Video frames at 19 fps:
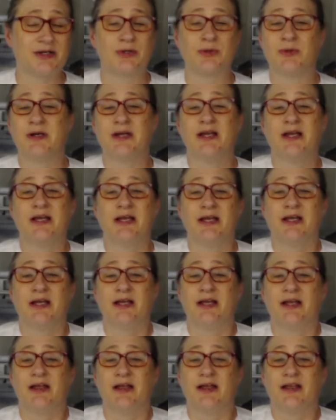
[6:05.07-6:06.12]
So,
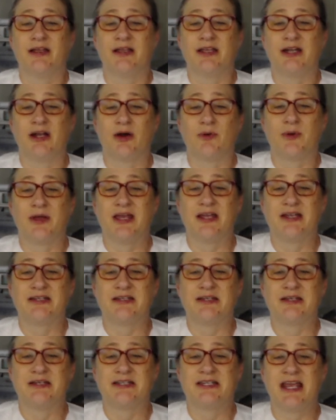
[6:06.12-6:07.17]
you know,
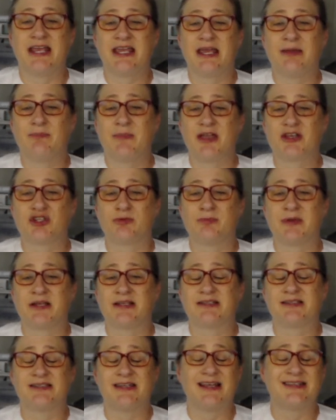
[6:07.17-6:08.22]
taking
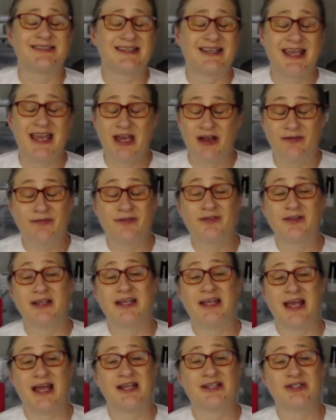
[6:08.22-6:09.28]
measurements as
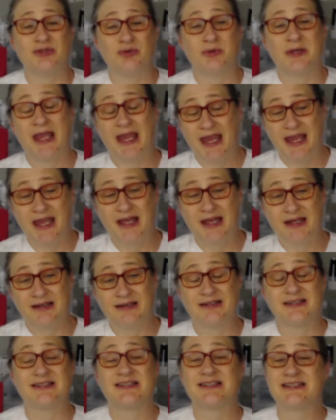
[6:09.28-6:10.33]
carefully as you can
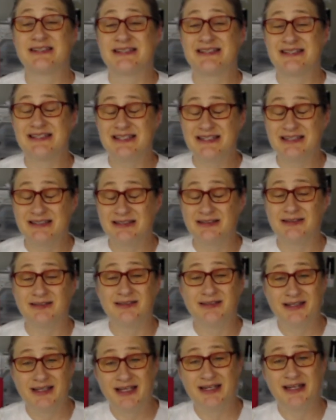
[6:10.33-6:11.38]

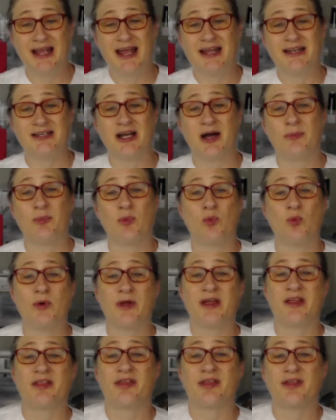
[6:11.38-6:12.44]
still can end up
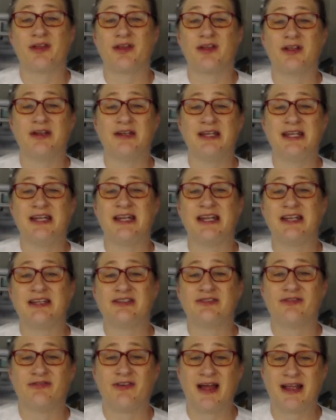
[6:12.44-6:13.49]
with needing
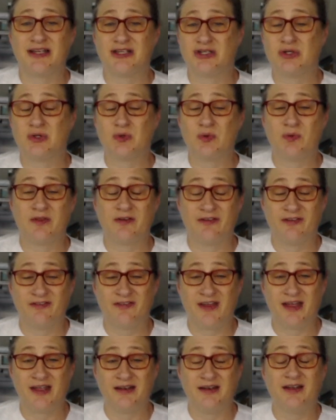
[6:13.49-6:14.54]
to fine tune the
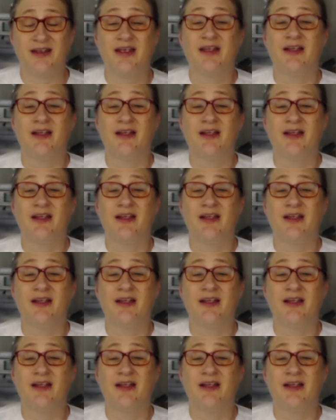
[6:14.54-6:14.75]
fit.